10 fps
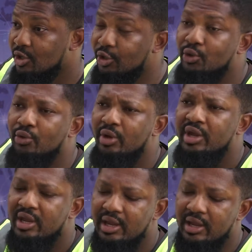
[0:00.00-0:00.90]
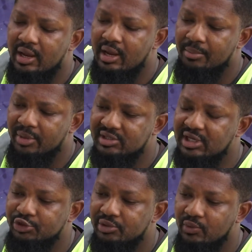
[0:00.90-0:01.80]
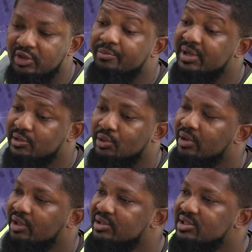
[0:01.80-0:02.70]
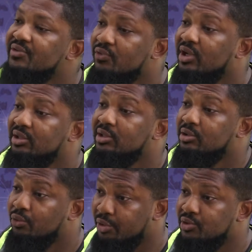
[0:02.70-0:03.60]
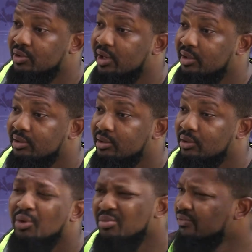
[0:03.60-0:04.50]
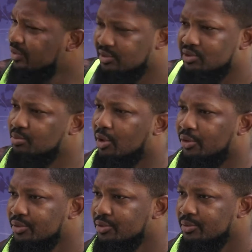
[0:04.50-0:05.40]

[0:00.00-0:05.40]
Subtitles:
It's actually one of my slogans is, if you can do it today, don't move it to tomorrow.